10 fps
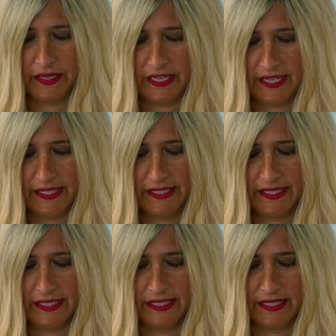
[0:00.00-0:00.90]

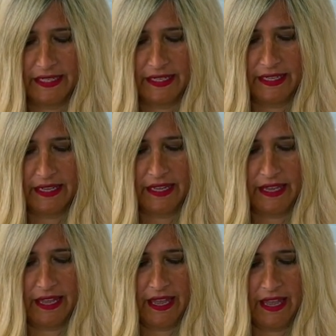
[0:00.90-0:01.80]

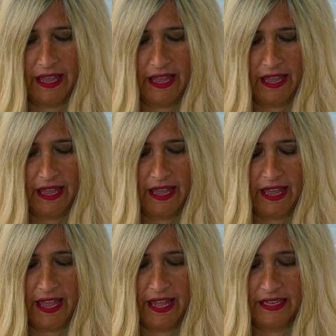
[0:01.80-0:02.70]

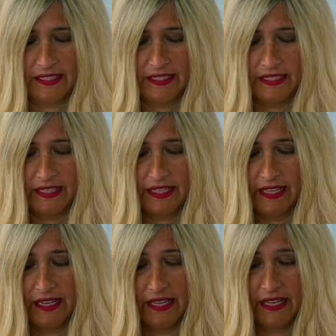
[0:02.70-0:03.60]
piece, and
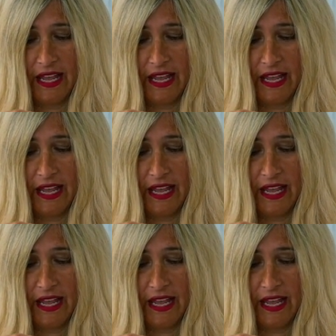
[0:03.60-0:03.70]
then it